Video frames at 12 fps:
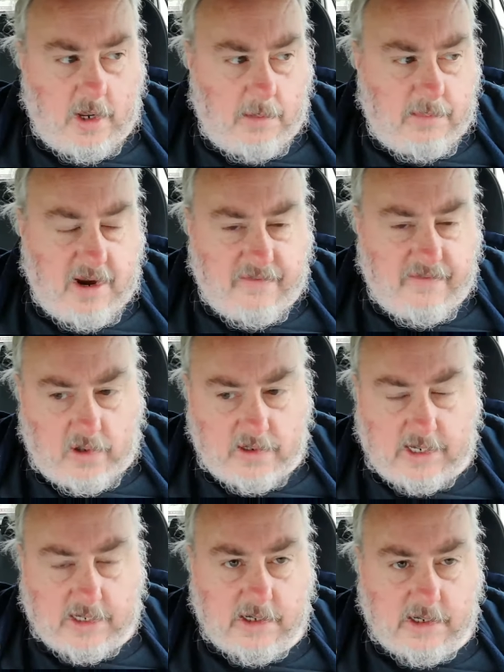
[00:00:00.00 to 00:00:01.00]
make false
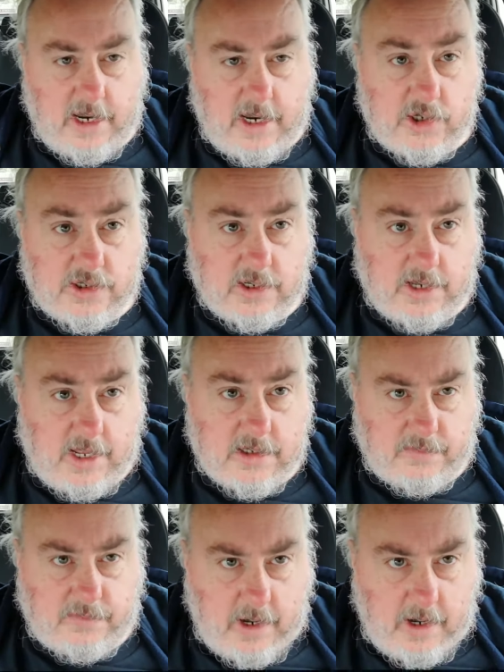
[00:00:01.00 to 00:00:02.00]
accusations against
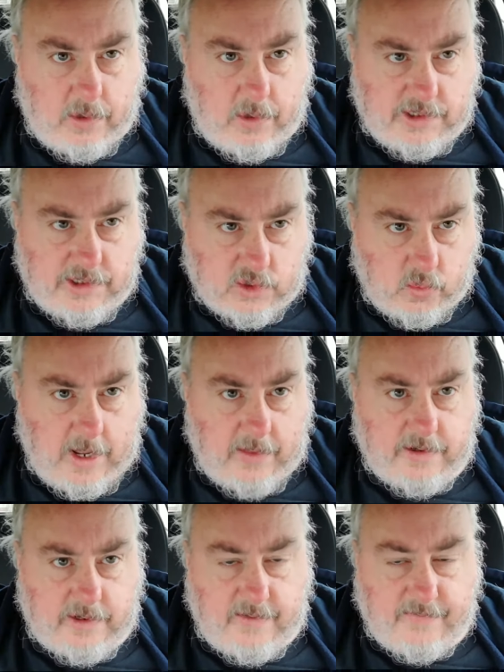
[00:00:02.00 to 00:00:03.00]
them. They're bullies as well in
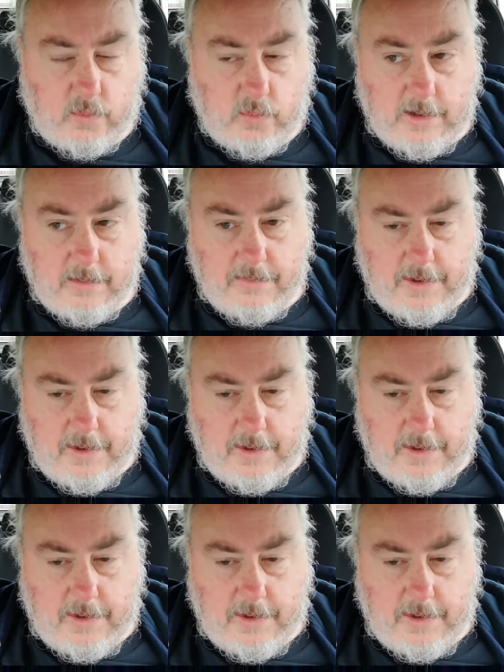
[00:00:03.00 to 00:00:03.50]
a different way.